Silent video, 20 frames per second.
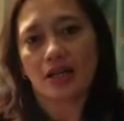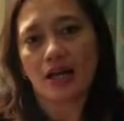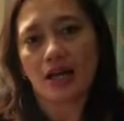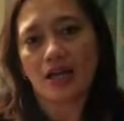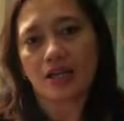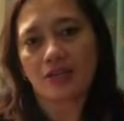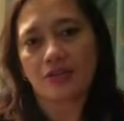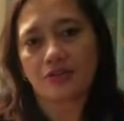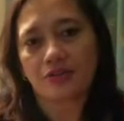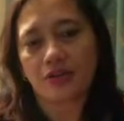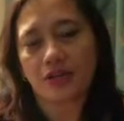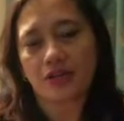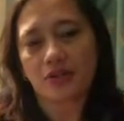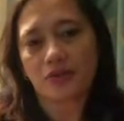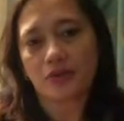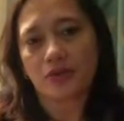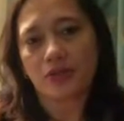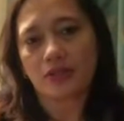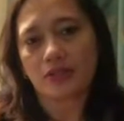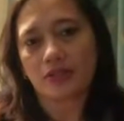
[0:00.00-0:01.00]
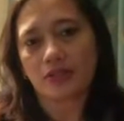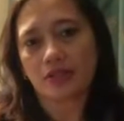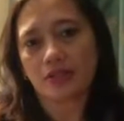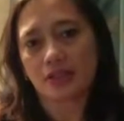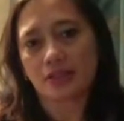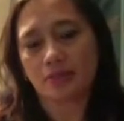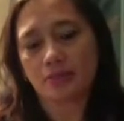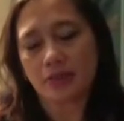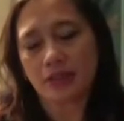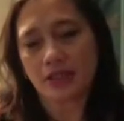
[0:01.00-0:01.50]
I
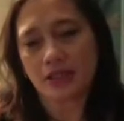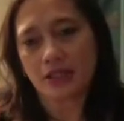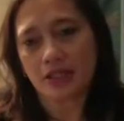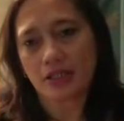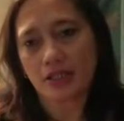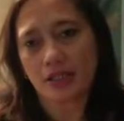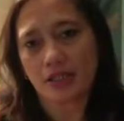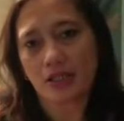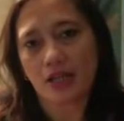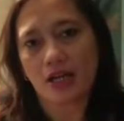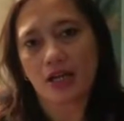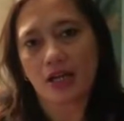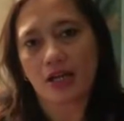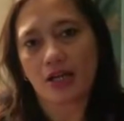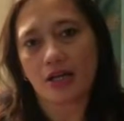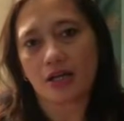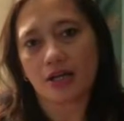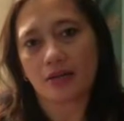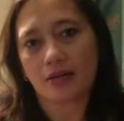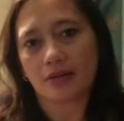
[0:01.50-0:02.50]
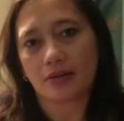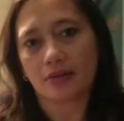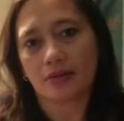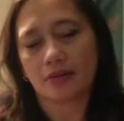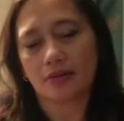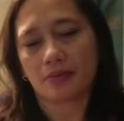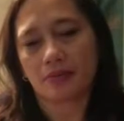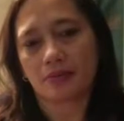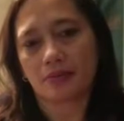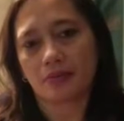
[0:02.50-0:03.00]
graduated my
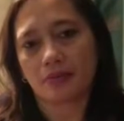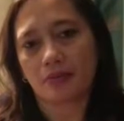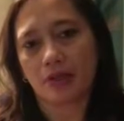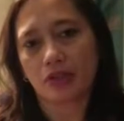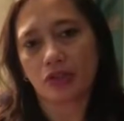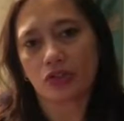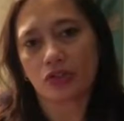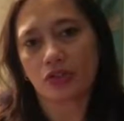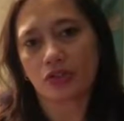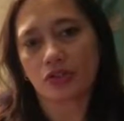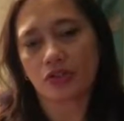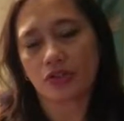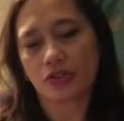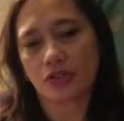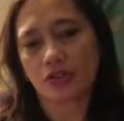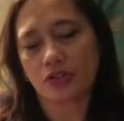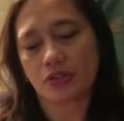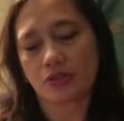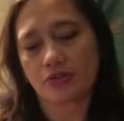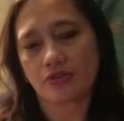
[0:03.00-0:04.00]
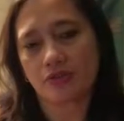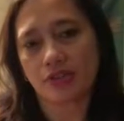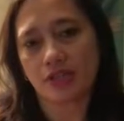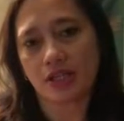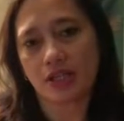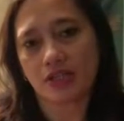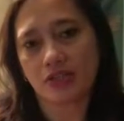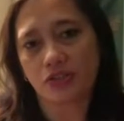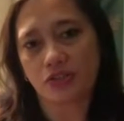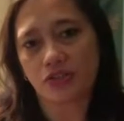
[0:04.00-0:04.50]
Bachelor's of
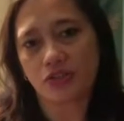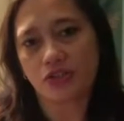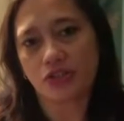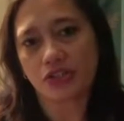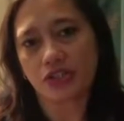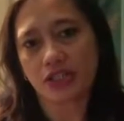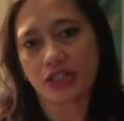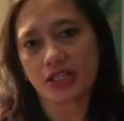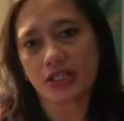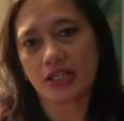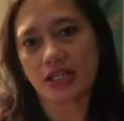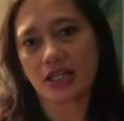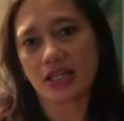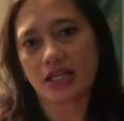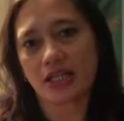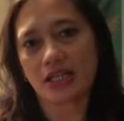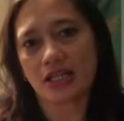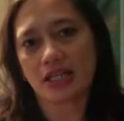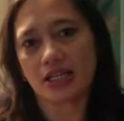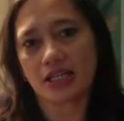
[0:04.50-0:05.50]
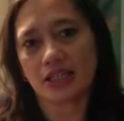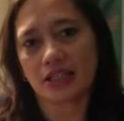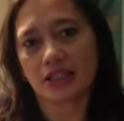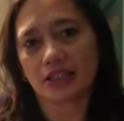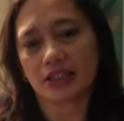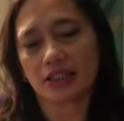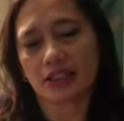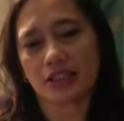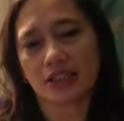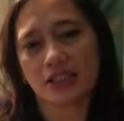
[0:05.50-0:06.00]
Science in Nursing at
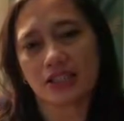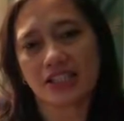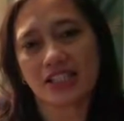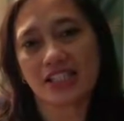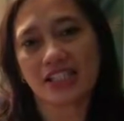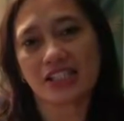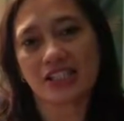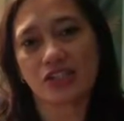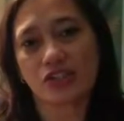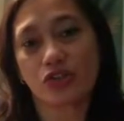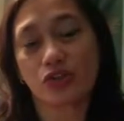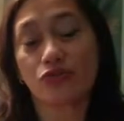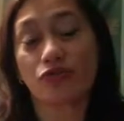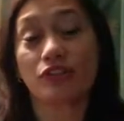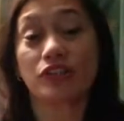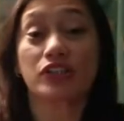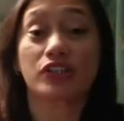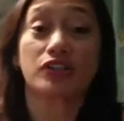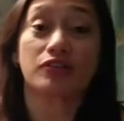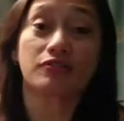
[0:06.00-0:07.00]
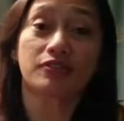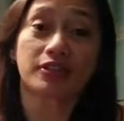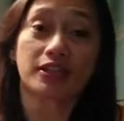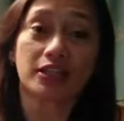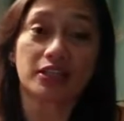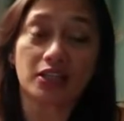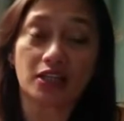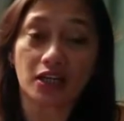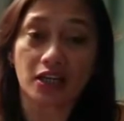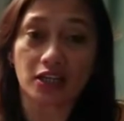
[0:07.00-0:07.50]
University of
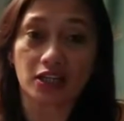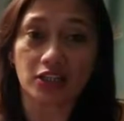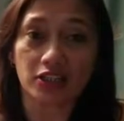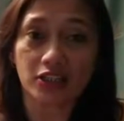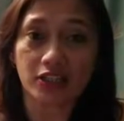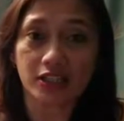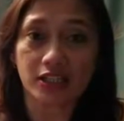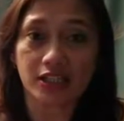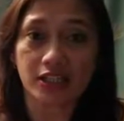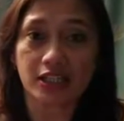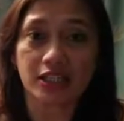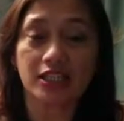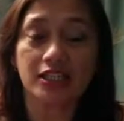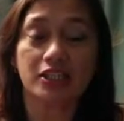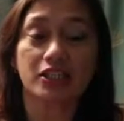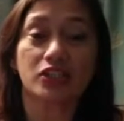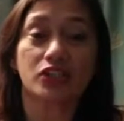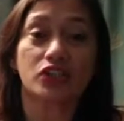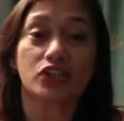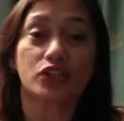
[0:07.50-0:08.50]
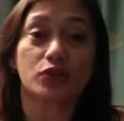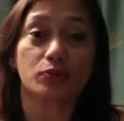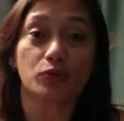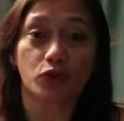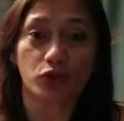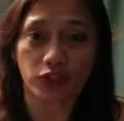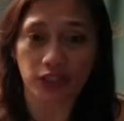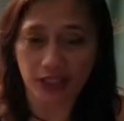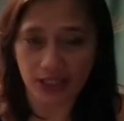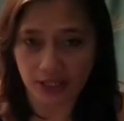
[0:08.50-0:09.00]
San Carlos in Cebu
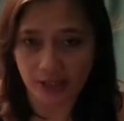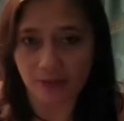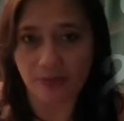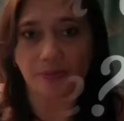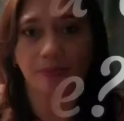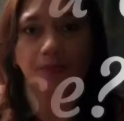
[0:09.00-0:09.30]
City.